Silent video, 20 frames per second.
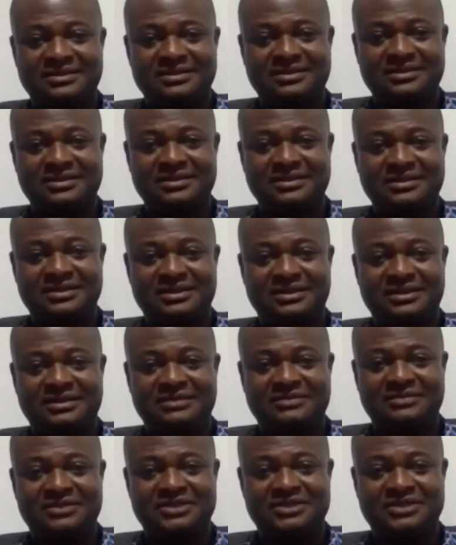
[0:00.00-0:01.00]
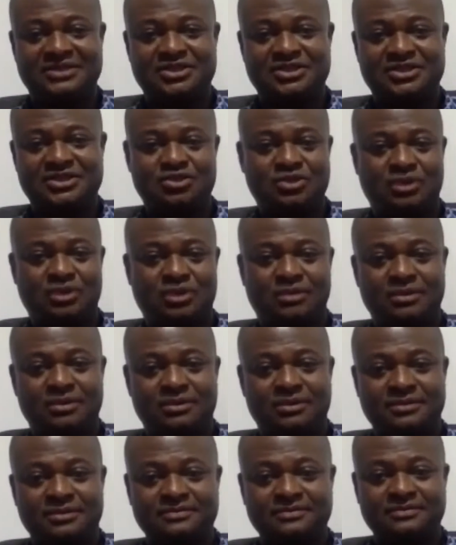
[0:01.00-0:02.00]
the vision is
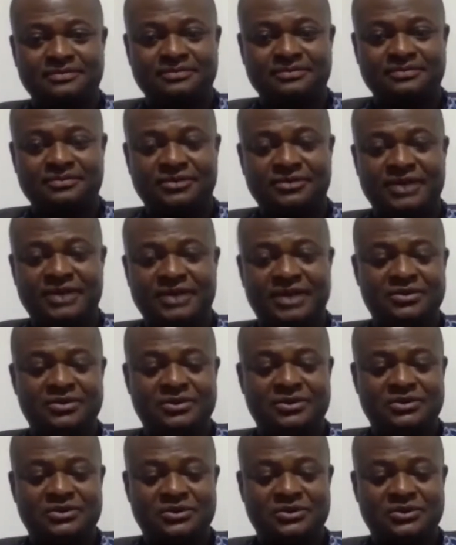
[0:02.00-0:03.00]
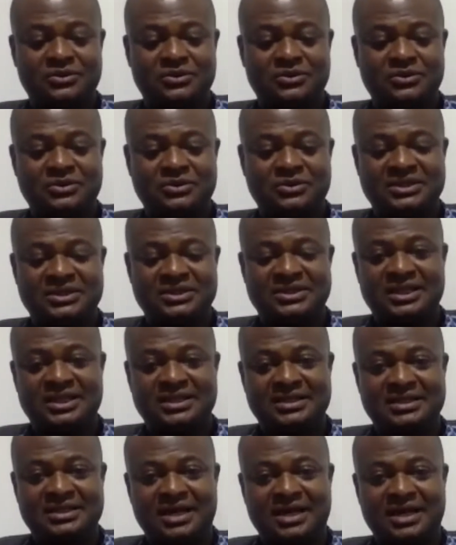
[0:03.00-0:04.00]
doable. There are those who
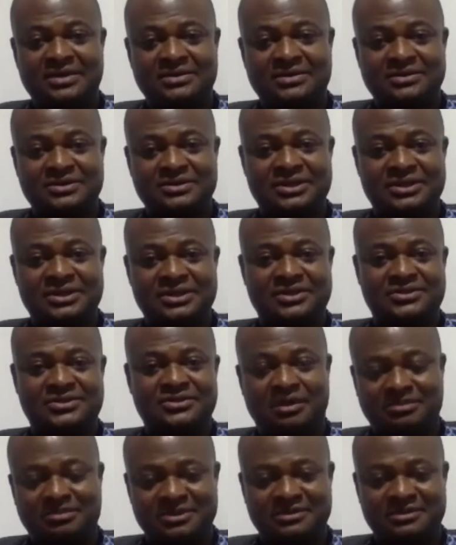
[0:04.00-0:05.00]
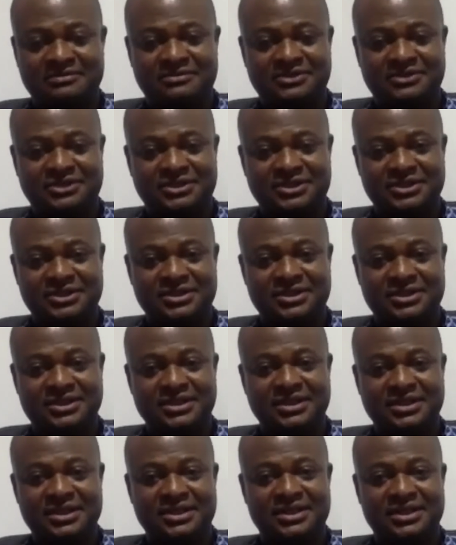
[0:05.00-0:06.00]
set out to disrupt the vision.
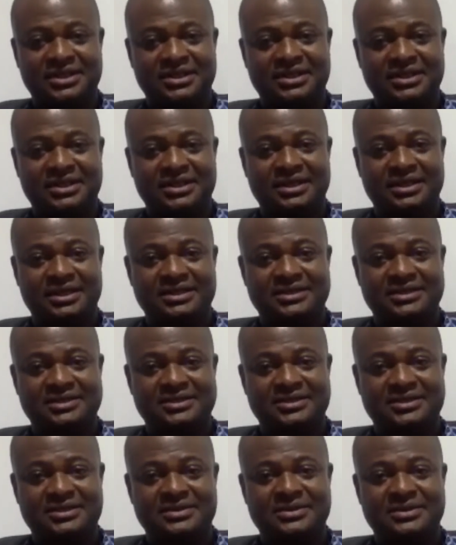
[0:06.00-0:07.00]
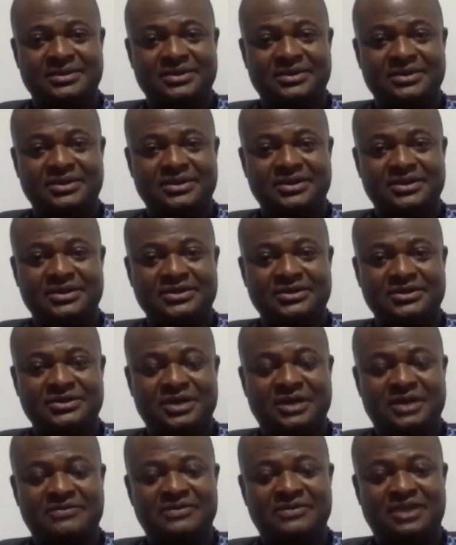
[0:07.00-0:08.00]
So you
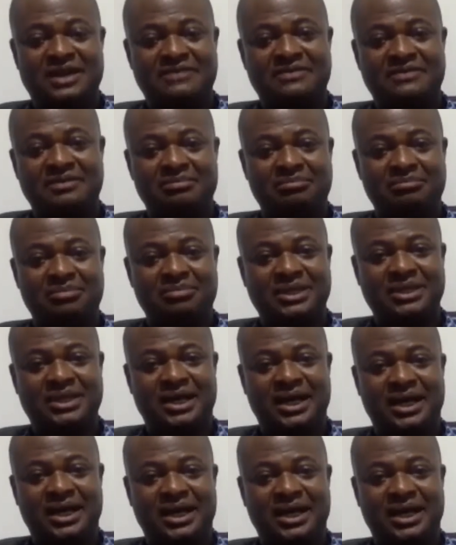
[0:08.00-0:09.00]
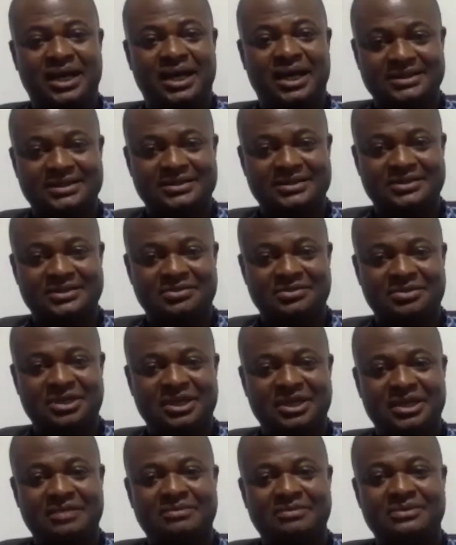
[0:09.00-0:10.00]
have to have a big heart to be
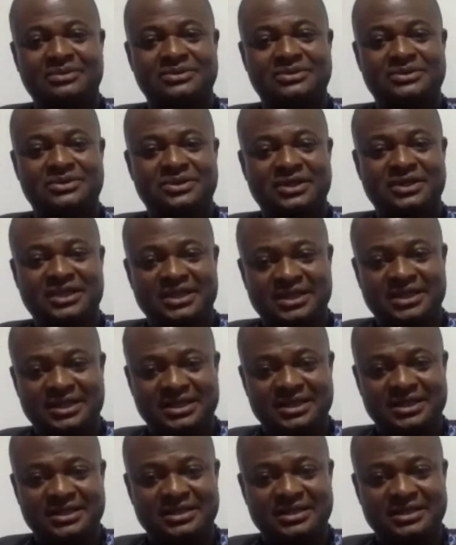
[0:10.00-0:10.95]
able to lead